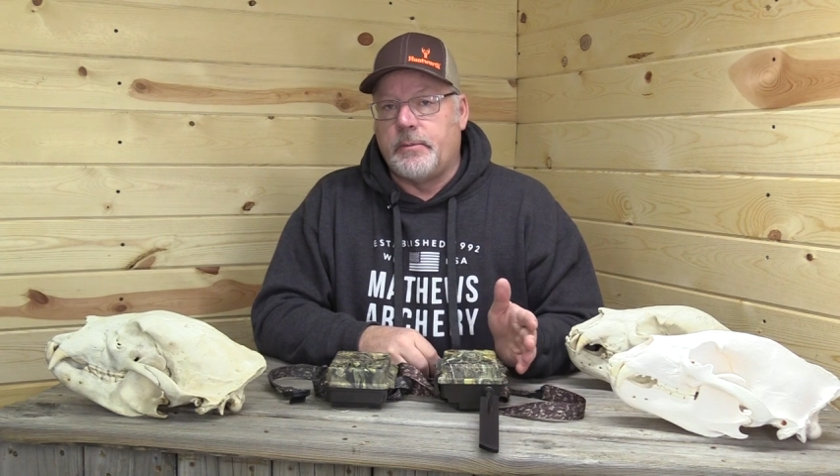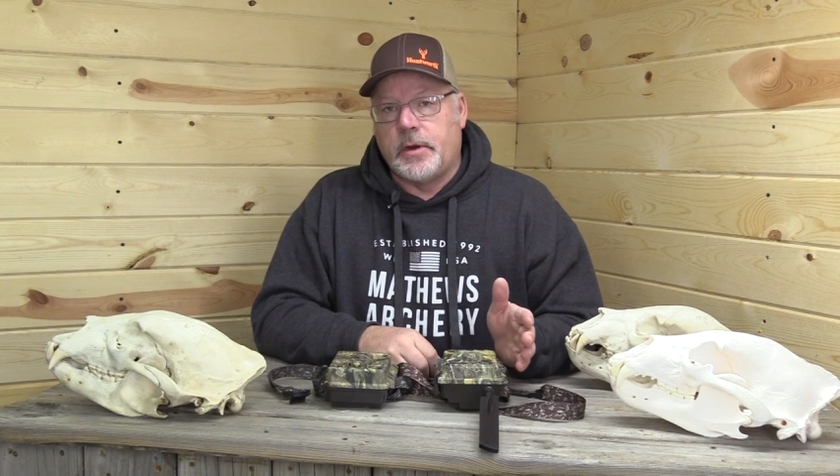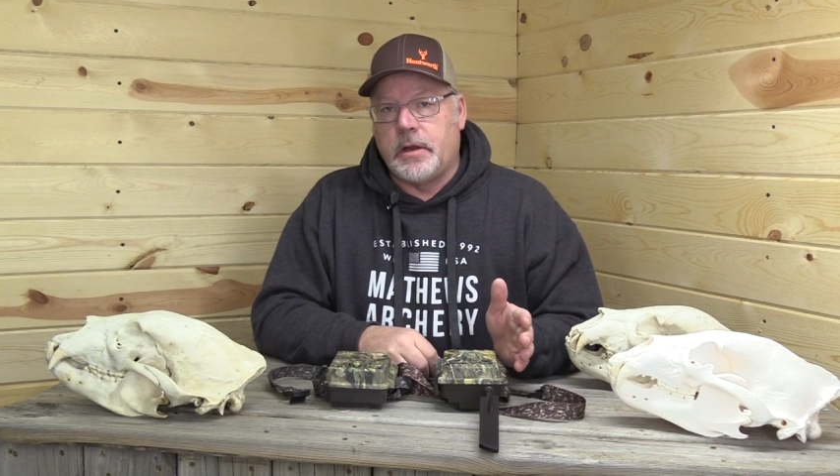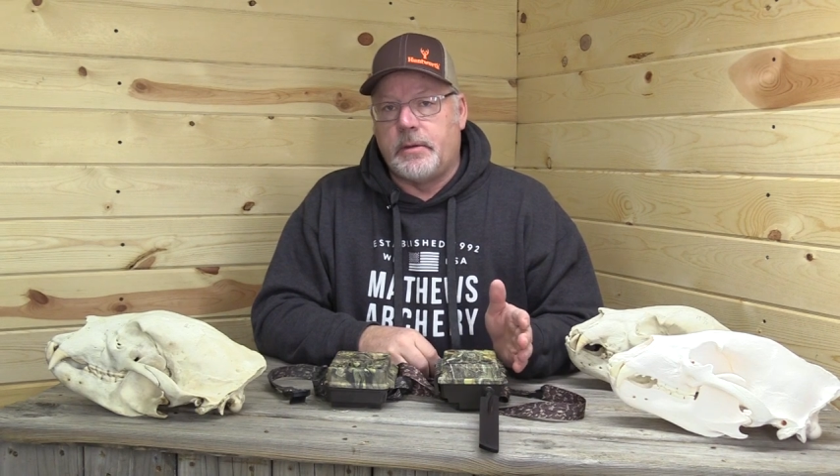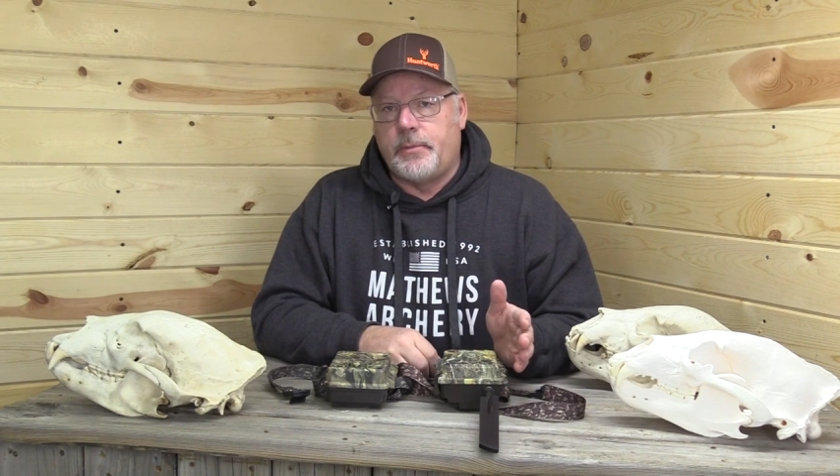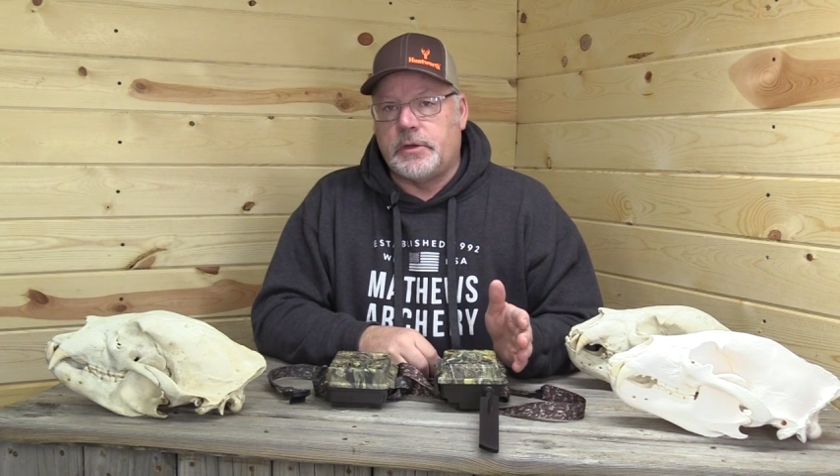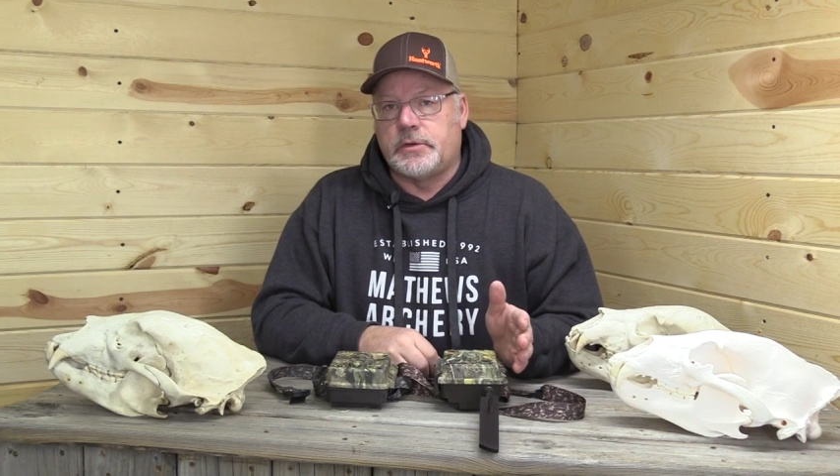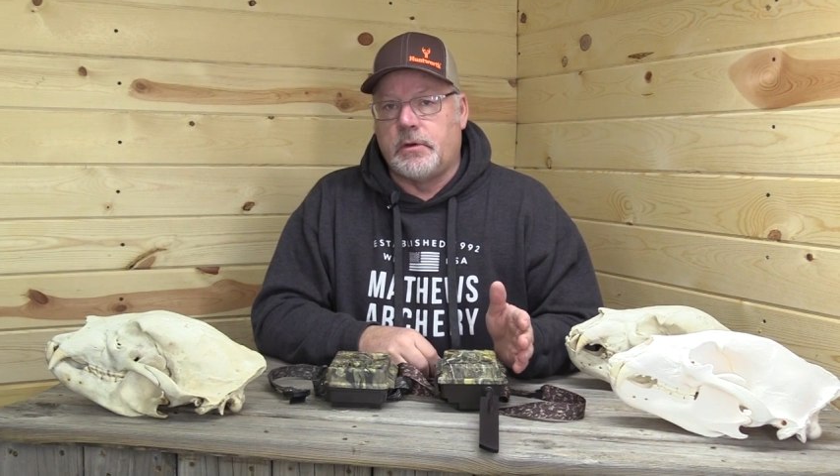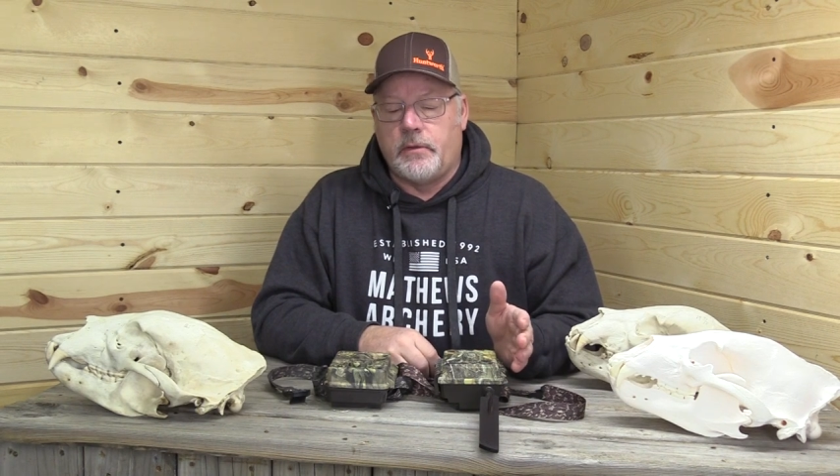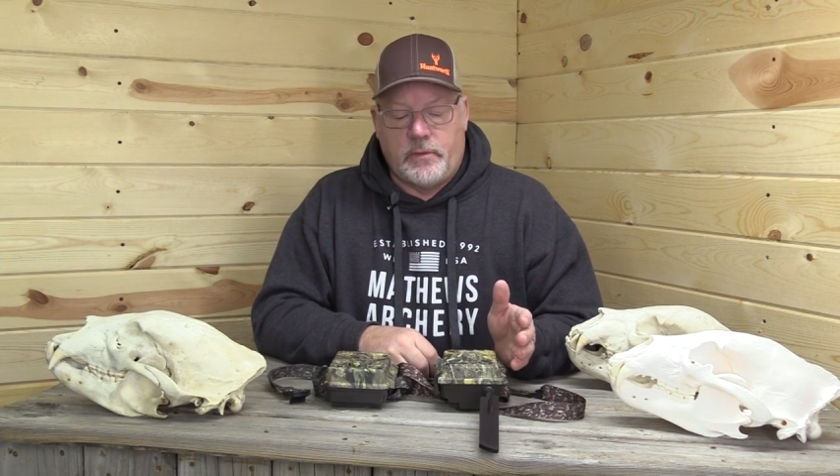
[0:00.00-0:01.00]
and I'm going to get a
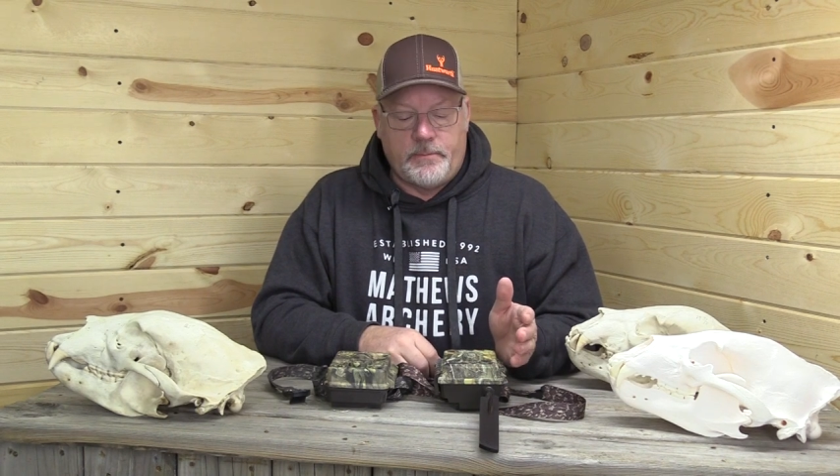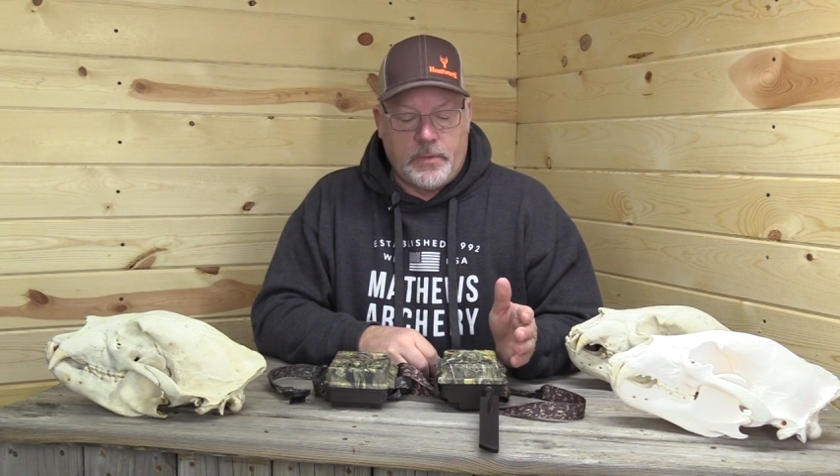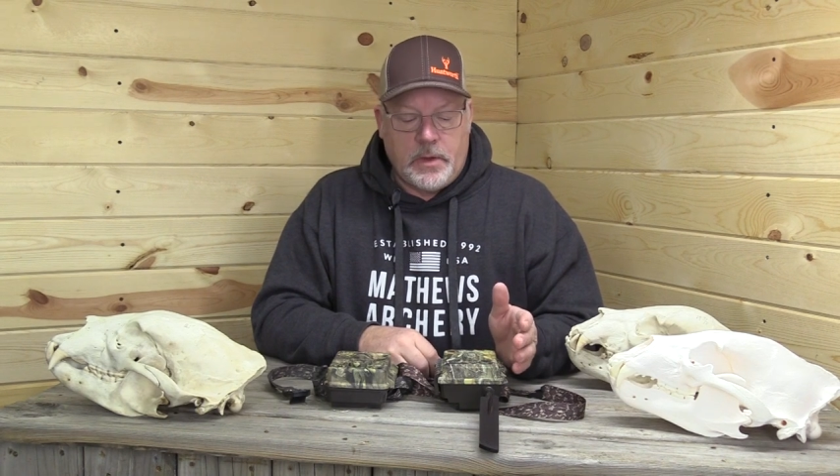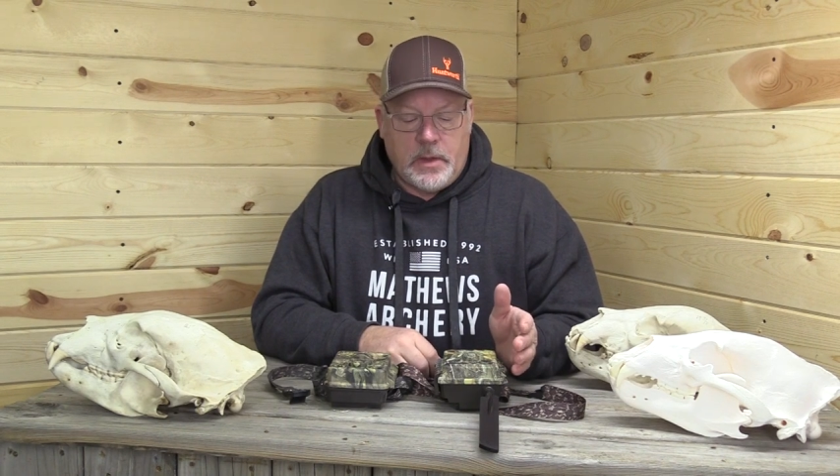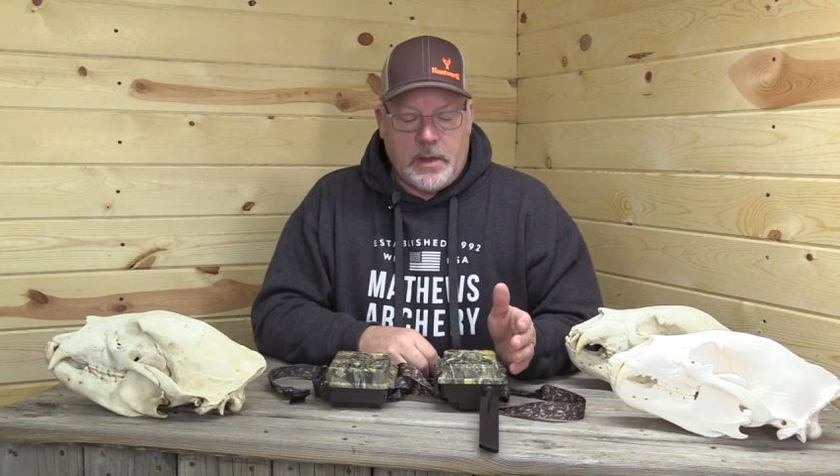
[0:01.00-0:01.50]
picture of them,